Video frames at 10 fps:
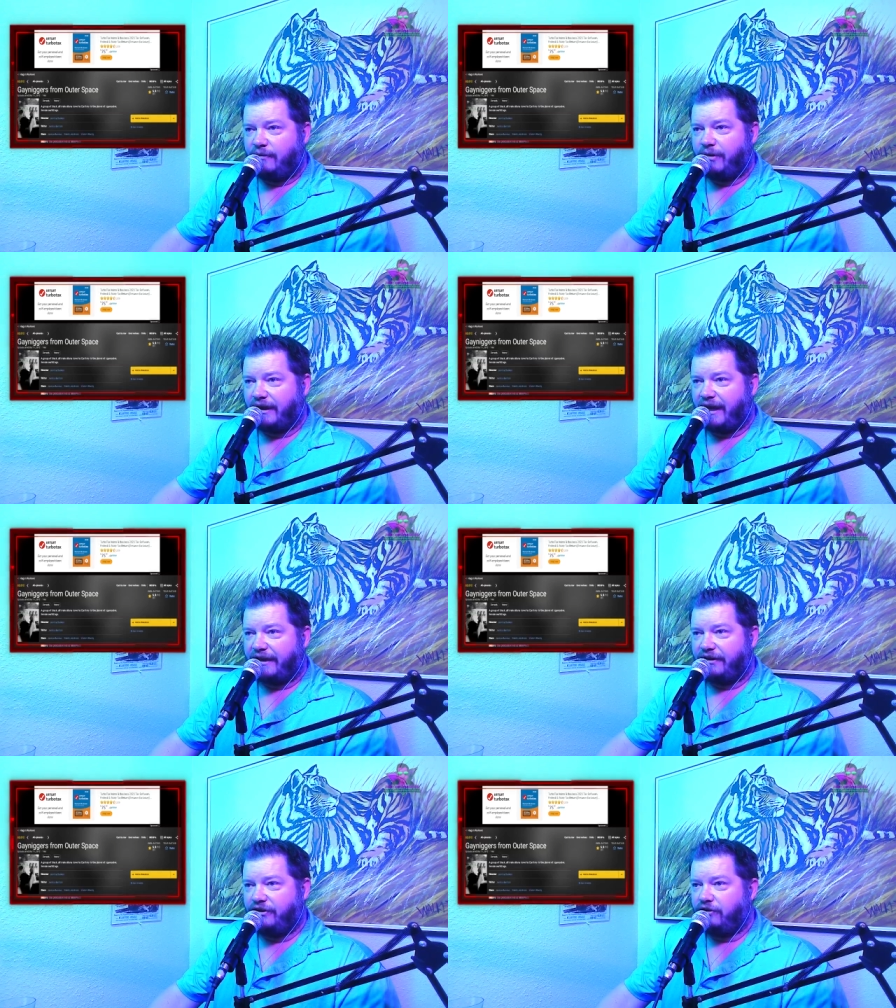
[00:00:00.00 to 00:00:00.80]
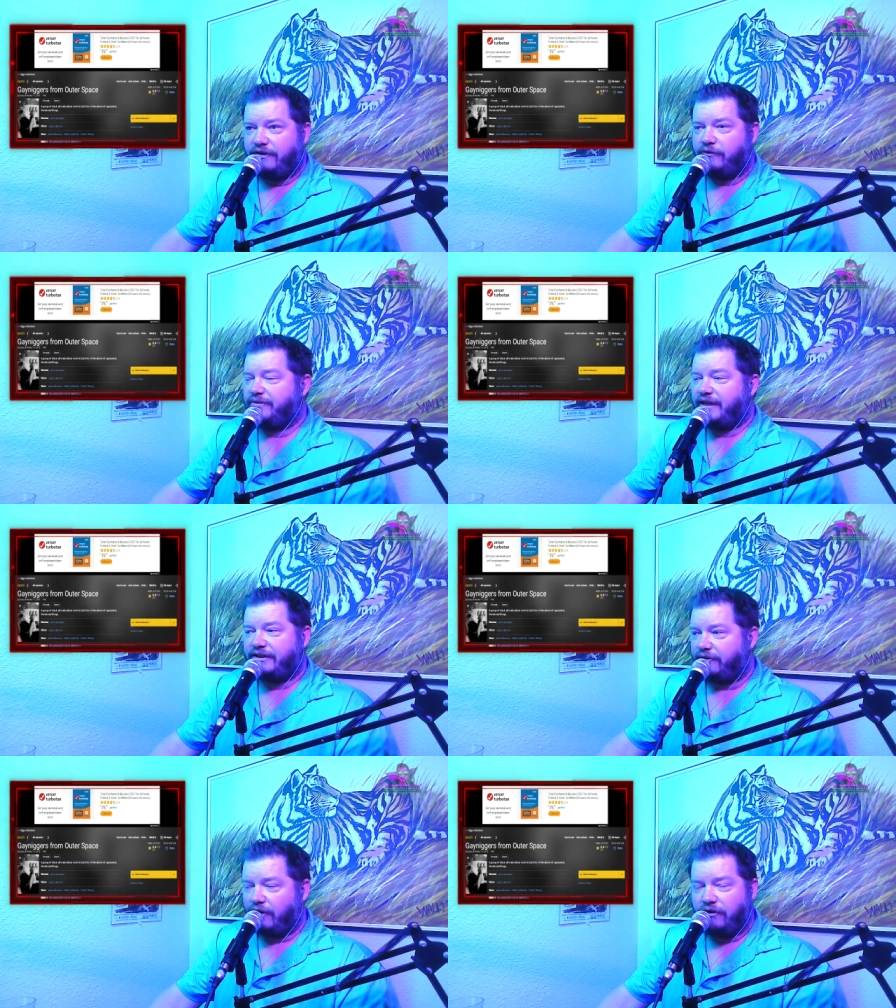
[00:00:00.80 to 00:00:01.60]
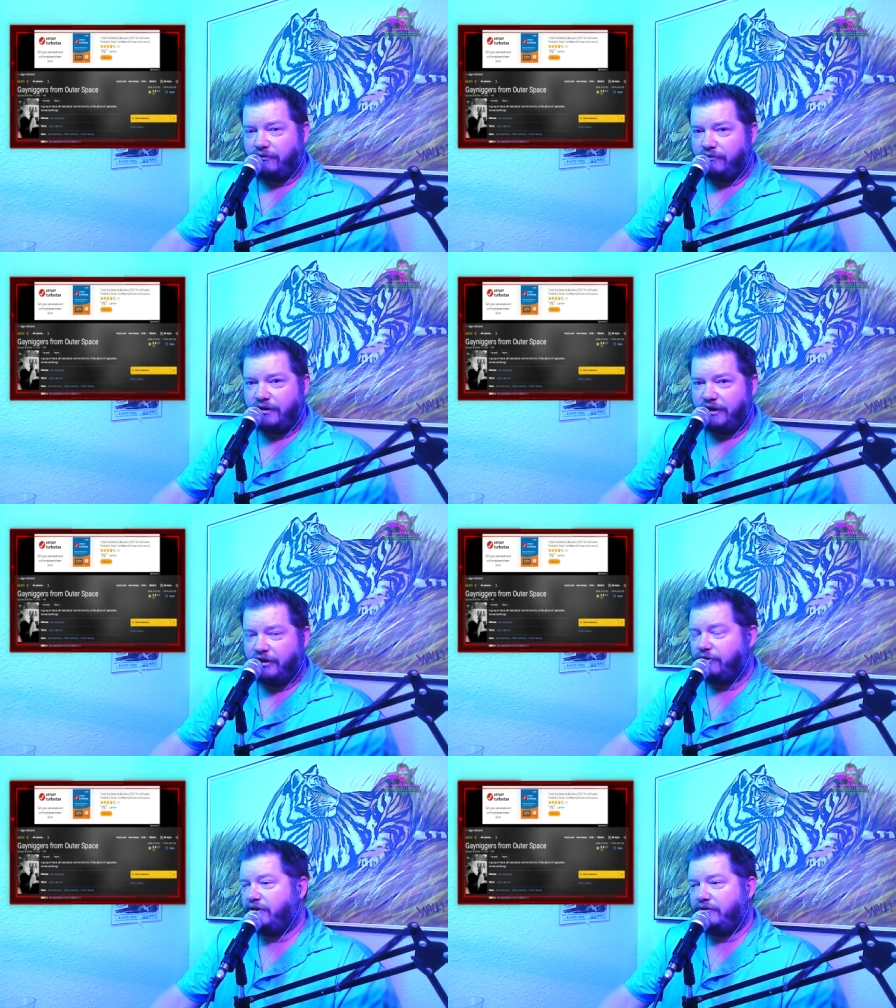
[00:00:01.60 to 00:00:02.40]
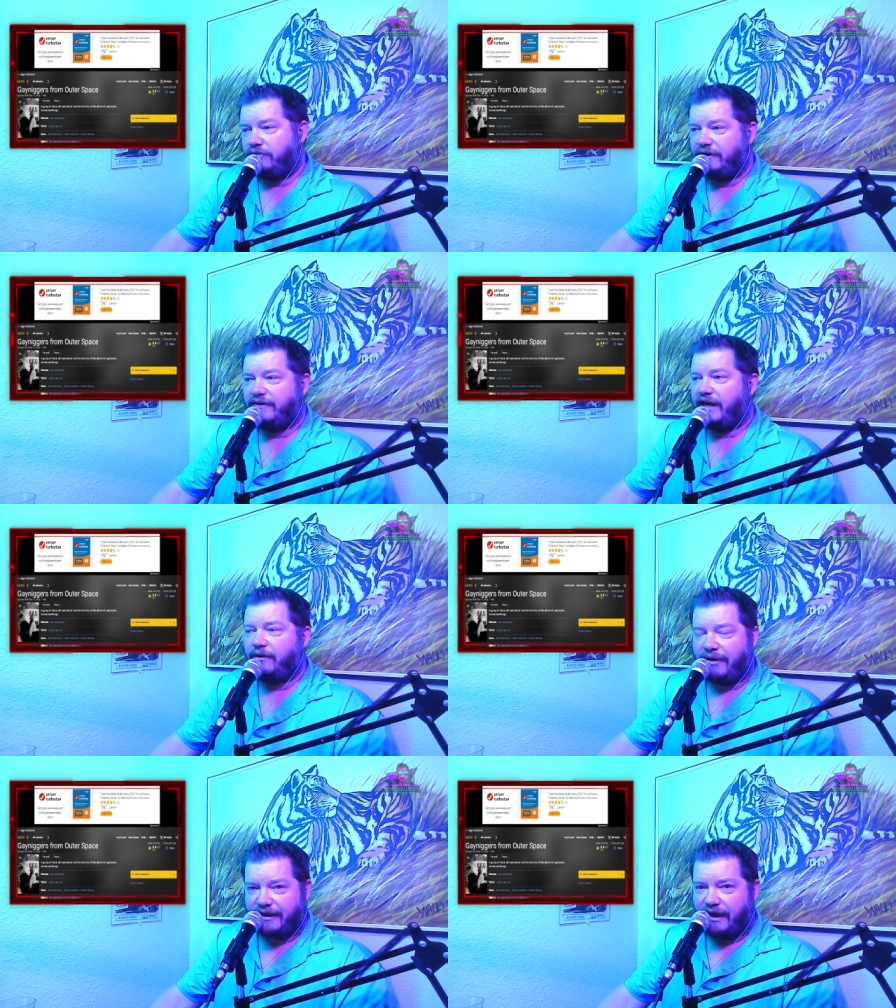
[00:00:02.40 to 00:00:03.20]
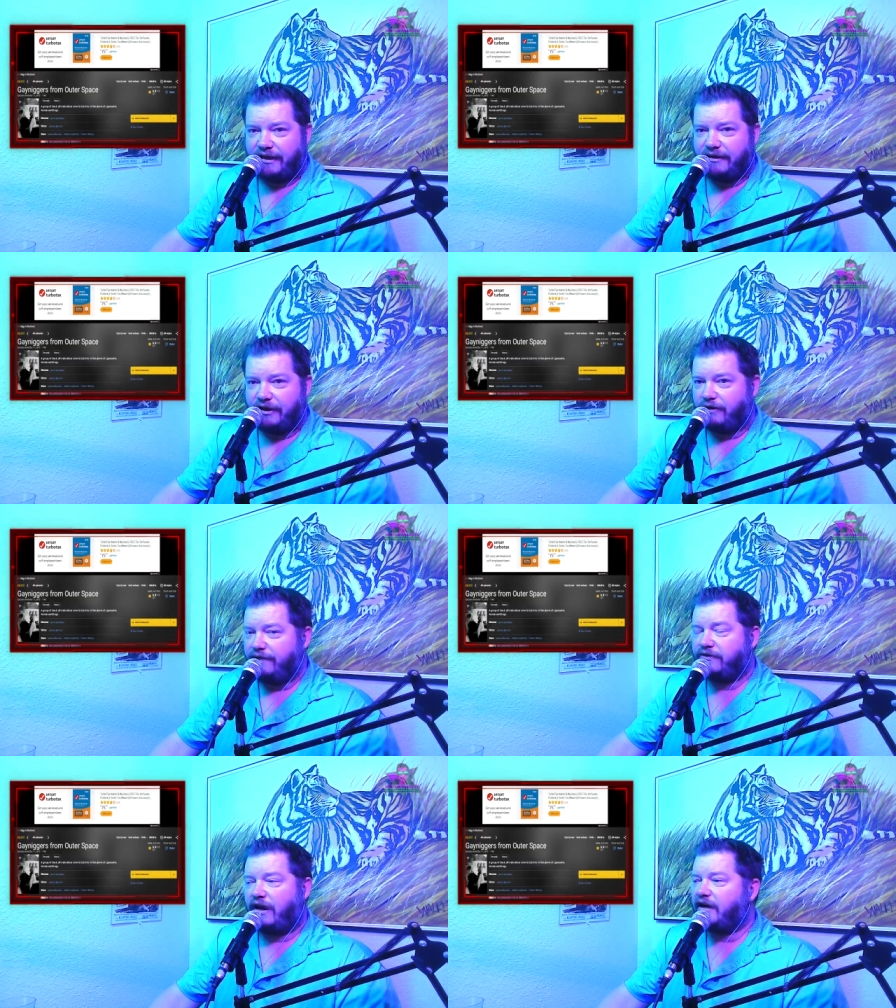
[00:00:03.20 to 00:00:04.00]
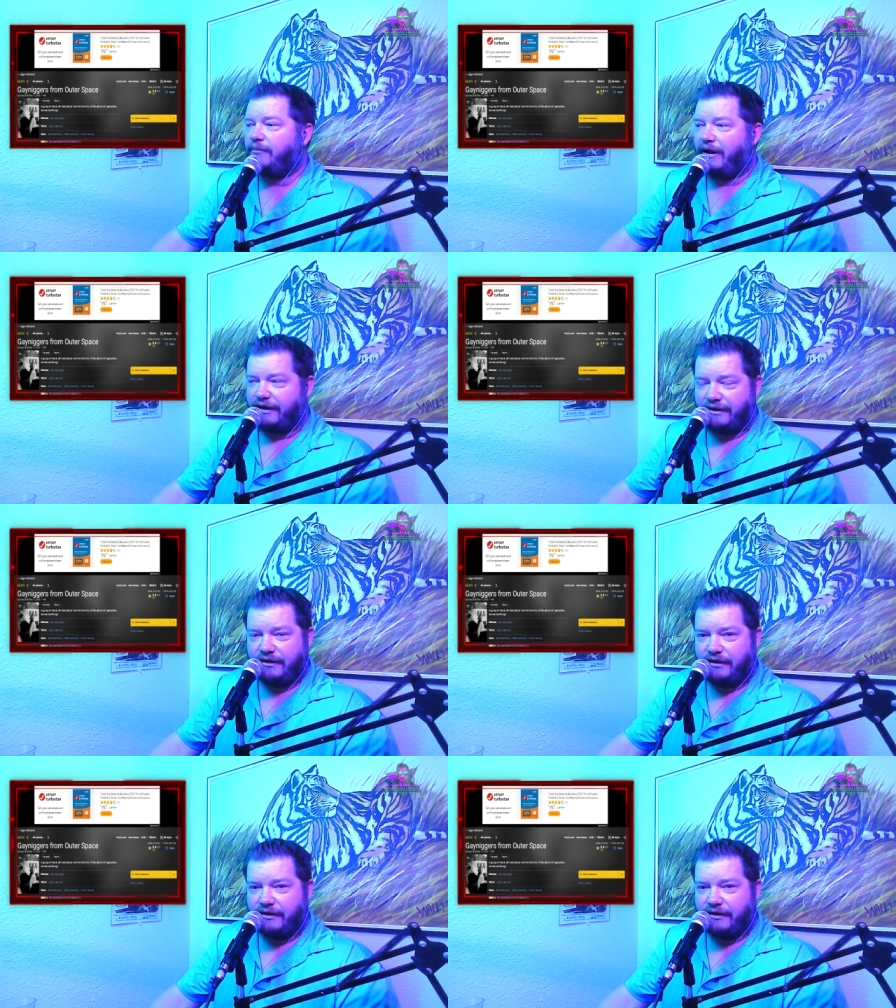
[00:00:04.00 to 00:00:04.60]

But like, you don't even protect your own. You don't even care about that. You don't even talk about it.